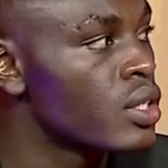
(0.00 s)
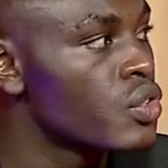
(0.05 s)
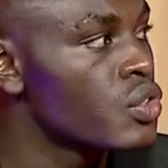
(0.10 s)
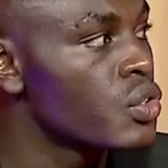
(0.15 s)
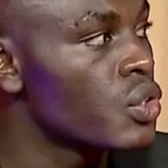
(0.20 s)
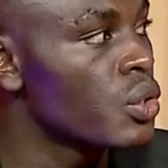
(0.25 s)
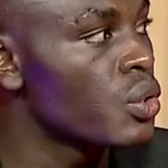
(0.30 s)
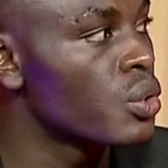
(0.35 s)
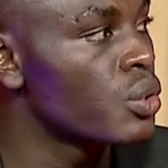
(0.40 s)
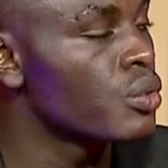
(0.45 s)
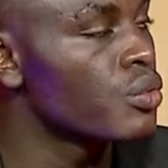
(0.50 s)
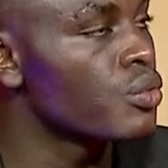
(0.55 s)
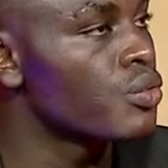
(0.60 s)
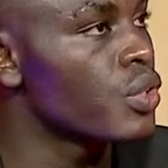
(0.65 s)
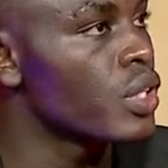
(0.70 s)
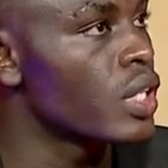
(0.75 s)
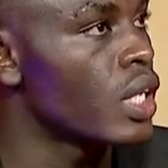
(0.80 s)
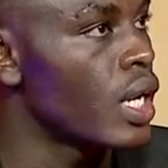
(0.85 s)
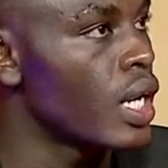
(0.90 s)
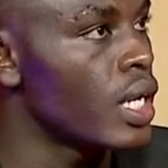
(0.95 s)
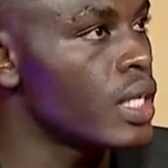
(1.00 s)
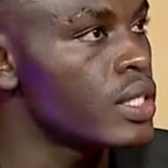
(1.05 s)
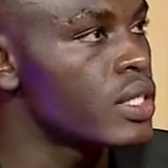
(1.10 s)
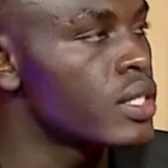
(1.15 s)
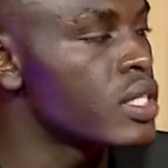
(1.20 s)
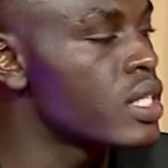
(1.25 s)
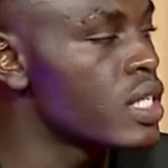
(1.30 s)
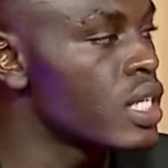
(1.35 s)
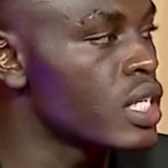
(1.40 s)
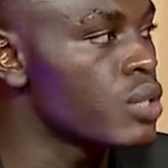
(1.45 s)
So for the
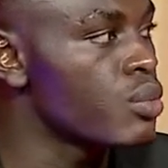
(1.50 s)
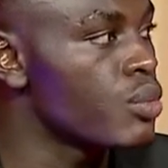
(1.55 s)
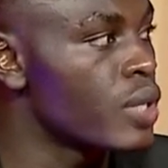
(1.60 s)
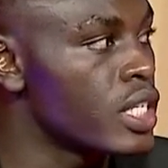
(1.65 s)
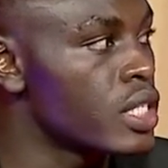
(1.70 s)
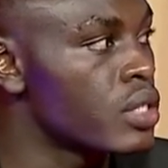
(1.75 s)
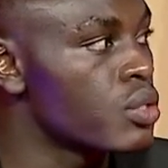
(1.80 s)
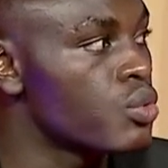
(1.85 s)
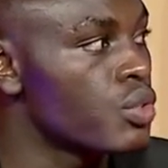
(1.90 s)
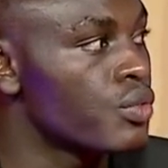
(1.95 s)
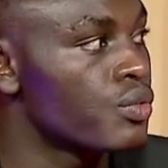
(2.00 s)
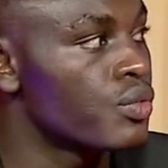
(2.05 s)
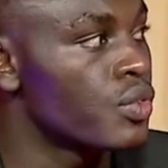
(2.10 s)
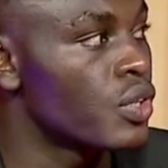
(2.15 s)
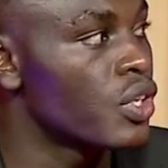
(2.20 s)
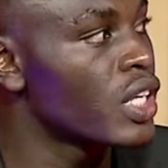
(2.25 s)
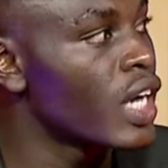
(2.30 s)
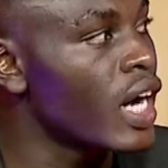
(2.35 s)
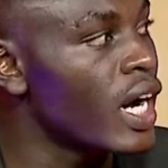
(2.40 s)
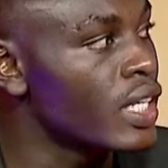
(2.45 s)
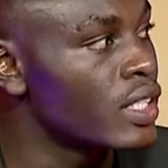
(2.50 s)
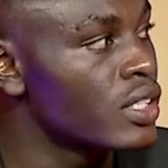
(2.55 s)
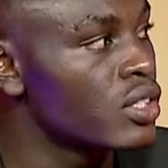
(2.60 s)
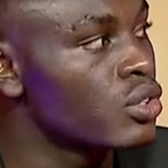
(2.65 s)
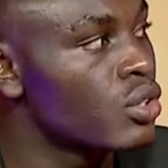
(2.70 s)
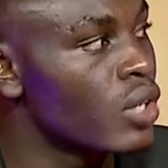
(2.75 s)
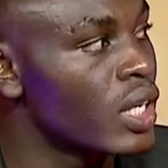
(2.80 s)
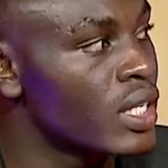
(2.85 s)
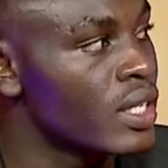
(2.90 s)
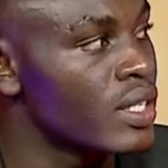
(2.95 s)
last six months, we've not
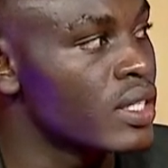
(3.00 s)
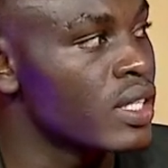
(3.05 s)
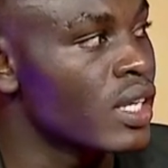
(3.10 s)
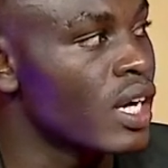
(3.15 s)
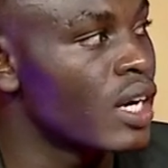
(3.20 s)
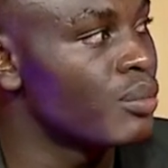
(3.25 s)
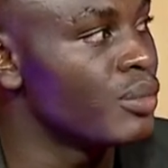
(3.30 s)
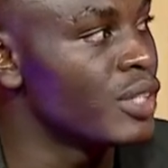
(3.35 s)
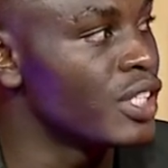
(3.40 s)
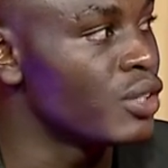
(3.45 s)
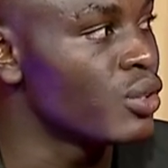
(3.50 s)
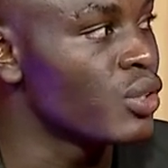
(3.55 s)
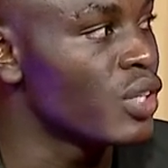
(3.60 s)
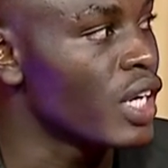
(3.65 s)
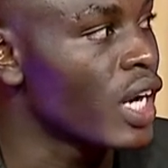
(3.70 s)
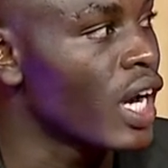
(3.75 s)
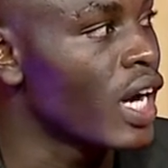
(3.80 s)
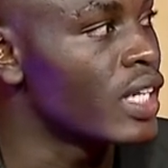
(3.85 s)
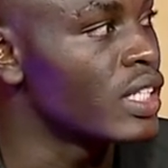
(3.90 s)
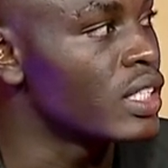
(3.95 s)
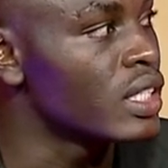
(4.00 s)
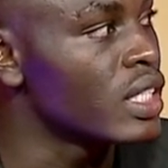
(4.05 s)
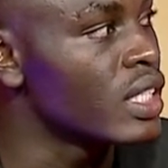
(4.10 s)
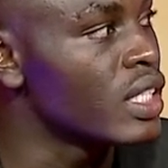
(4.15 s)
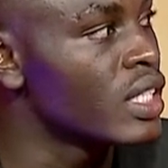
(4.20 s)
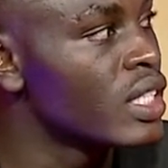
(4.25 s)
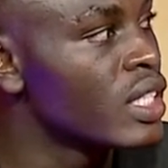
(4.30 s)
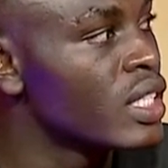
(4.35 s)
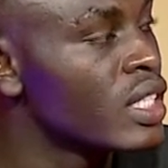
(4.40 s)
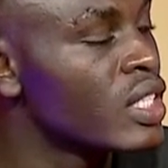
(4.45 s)
had tourists come into the country.
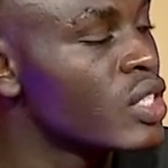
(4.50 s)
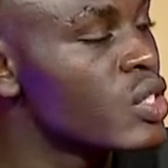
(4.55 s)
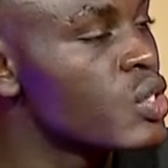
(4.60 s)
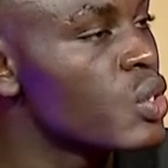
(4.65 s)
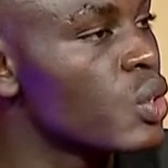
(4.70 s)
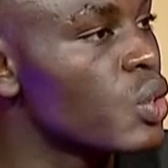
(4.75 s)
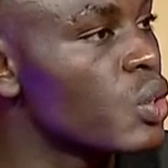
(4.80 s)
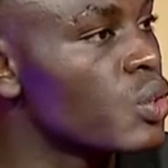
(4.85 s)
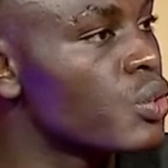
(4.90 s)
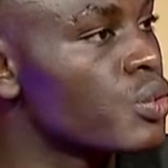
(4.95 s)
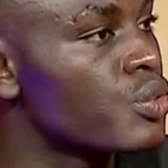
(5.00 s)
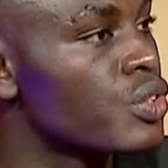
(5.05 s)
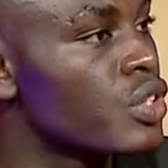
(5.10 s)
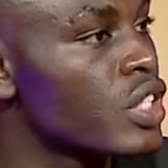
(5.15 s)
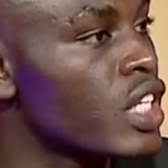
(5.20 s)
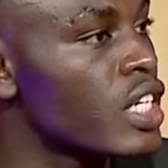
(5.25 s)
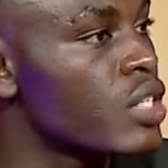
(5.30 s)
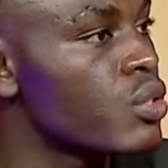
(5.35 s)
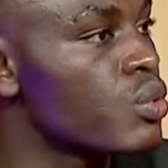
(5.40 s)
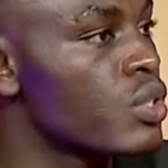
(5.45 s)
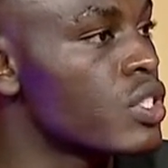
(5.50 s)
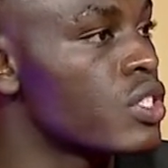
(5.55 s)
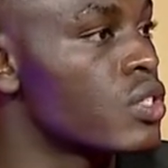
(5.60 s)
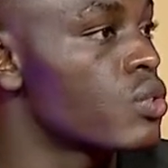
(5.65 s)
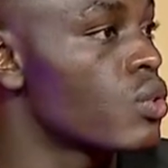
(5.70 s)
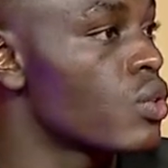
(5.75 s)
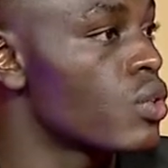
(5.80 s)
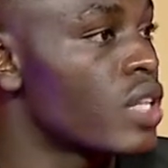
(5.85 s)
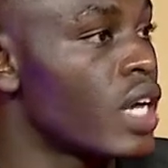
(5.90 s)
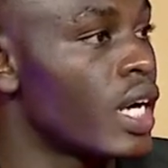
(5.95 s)
So for us, we
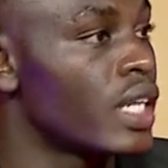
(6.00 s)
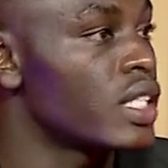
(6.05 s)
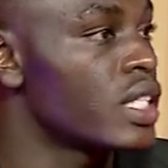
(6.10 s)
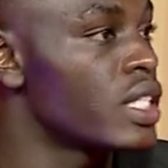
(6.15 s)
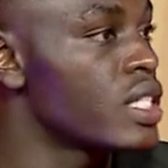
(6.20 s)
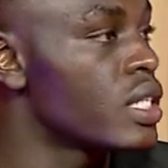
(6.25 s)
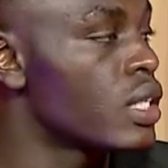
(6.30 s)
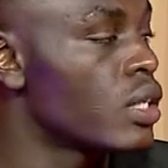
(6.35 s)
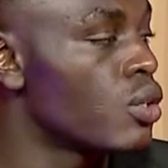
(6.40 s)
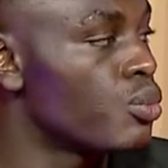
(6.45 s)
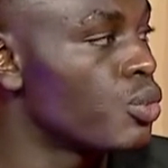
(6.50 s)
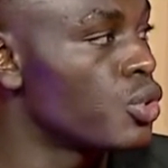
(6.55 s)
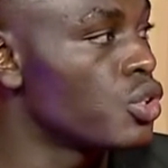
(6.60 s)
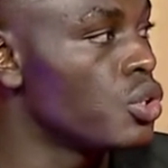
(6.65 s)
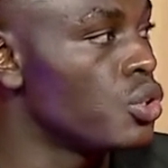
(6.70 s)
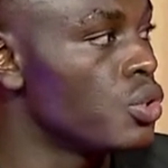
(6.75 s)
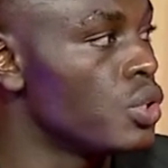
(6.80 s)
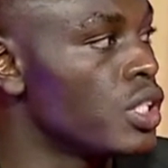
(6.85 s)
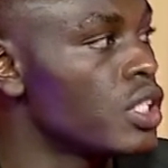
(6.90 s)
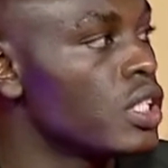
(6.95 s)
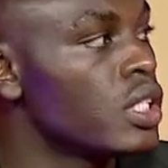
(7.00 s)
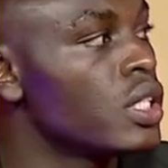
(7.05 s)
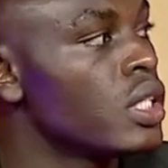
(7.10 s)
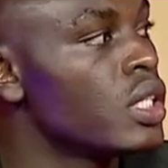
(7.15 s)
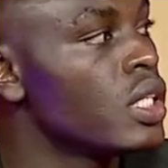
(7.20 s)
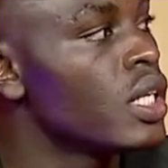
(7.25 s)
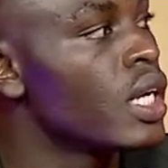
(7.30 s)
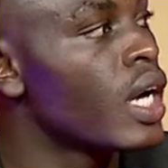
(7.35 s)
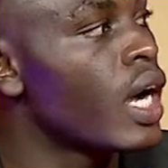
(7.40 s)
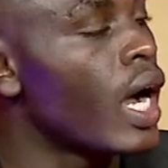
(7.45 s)
saw that as an opportunity.
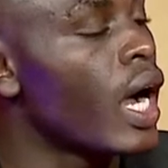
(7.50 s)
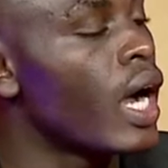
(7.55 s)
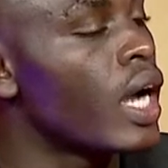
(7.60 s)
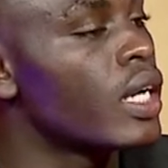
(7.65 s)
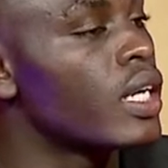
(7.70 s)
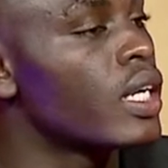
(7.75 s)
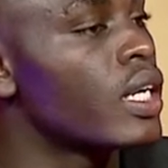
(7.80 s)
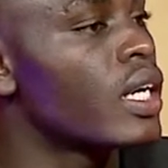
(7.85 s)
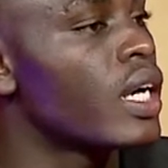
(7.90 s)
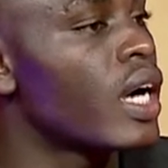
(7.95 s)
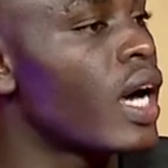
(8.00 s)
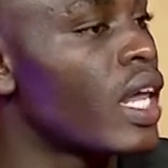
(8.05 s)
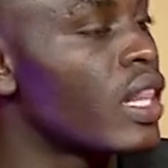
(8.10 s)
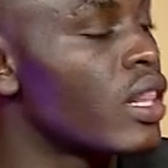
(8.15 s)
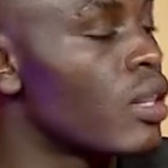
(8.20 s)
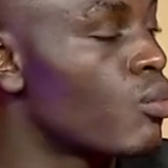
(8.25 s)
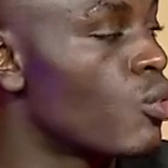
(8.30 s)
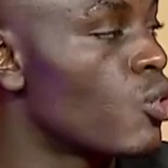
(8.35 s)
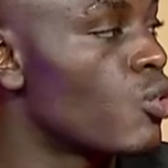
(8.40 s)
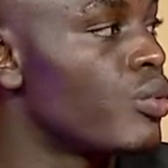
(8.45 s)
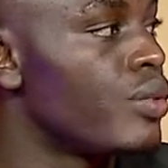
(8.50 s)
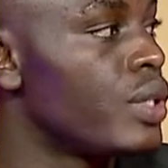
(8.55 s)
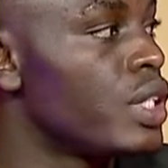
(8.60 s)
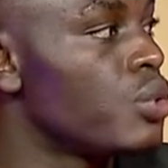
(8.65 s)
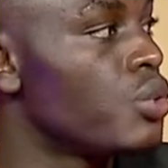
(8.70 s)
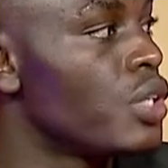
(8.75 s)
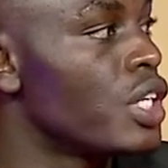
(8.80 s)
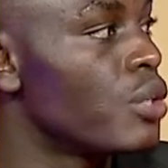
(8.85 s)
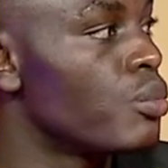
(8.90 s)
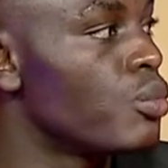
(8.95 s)
And uh, at the
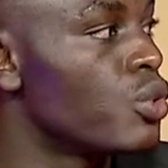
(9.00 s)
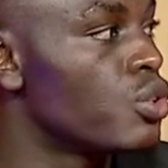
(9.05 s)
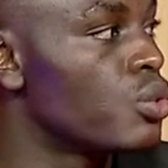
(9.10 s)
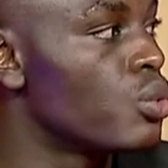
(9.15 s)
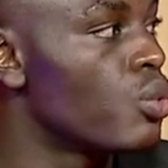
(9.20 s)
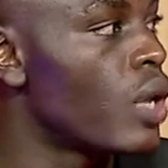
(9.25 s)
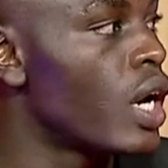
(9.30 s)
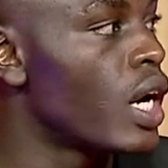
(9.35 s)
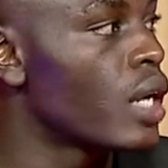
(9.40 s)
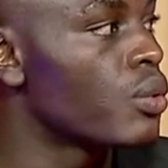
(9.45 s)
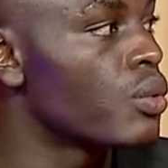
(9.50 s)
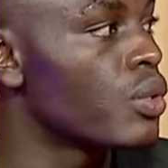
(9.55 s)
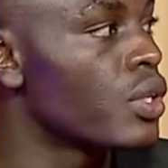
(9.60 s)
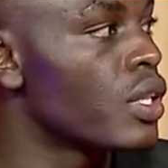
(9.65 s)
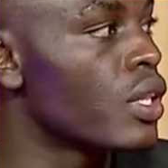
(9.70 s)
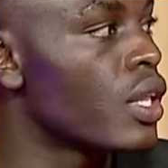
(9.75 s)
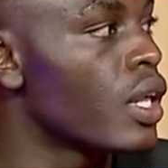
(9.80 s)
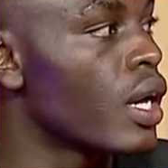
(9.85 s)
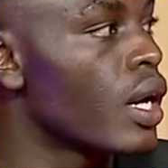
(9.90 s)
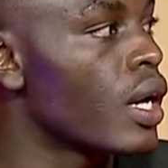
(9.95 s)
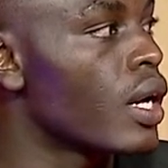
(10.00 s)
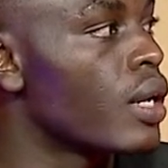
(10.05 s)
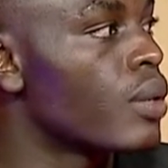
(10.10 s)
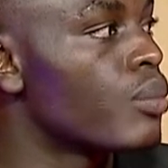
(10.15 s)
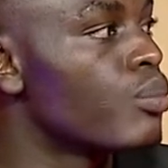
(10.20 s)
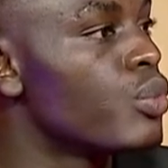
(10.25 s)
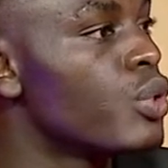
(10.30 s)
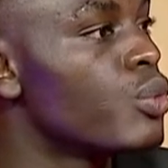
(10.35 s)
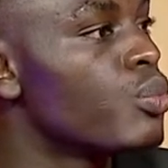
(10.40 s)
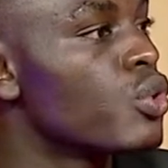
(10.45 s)
moment, we're able to work with uh,
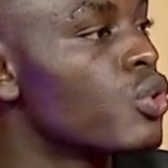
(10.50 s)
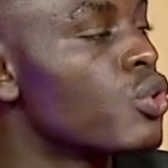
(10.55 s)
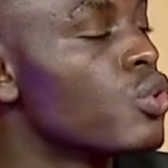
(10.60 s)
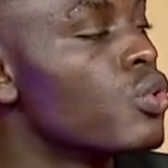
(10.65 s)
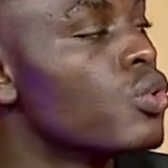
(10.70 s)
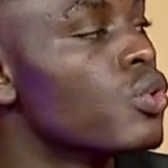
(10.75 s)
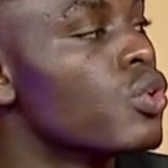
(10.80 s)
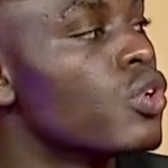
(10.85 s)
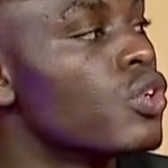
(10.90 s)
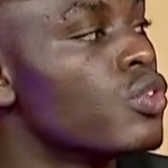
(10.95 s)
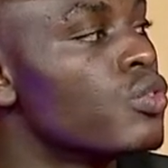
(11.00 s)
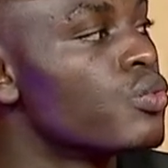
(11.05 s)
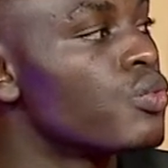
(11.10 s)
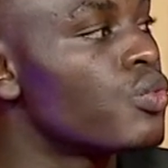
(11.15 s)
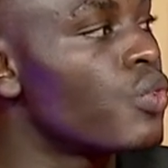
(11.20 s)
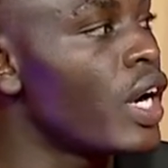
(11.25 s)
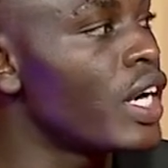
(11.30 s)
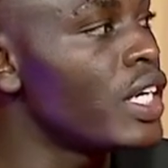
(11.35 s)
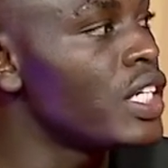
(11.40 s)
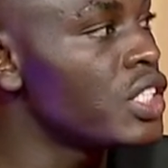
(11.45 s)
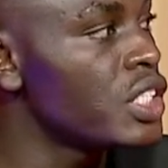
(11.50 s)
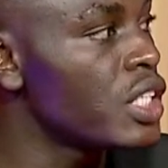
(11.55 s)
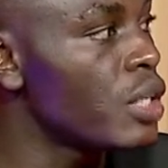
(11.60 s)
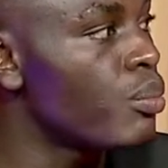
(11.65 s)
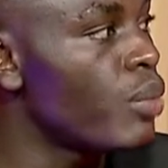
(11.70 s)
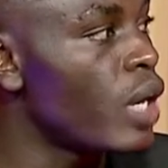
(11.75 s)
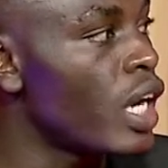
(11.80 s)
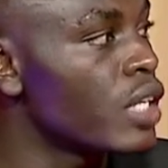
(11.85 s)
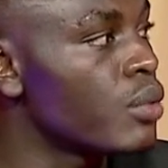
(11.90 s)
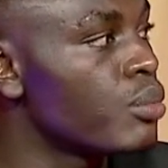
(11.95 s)
people who own furnished
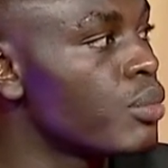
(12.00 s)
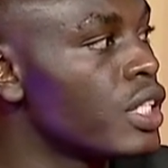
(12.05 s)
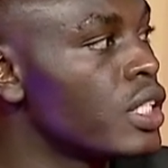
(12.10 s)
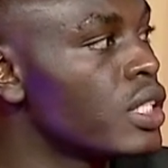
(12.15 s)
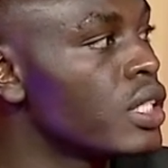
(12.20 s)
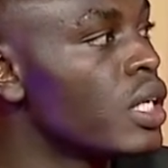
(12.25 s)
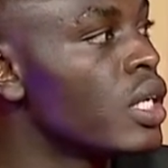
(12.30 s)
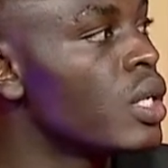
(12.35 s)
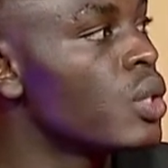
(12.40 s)
apartment.